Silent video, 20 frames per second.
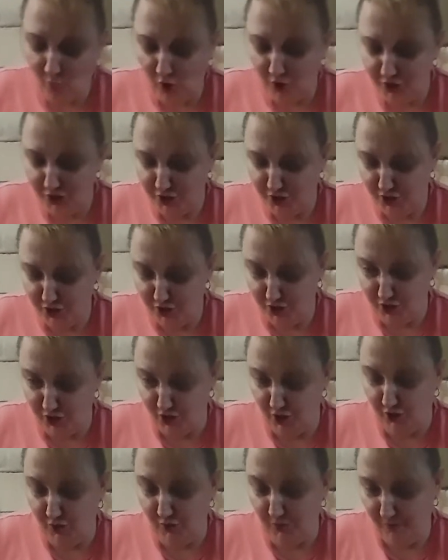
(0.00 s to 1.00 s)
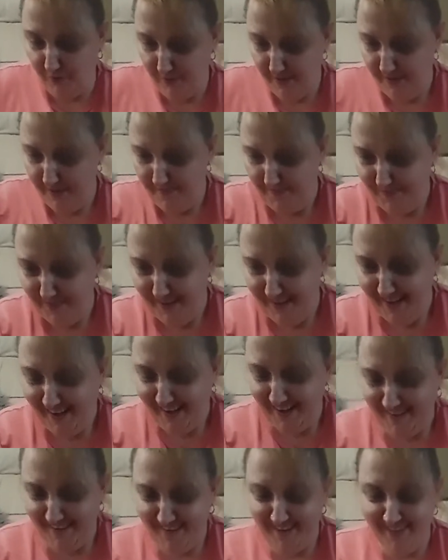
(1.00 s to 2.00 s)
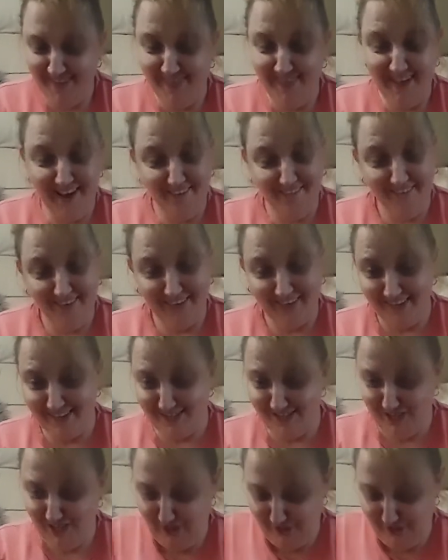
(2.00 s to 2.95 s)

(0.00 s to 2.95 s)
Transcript: what to do. And now I get to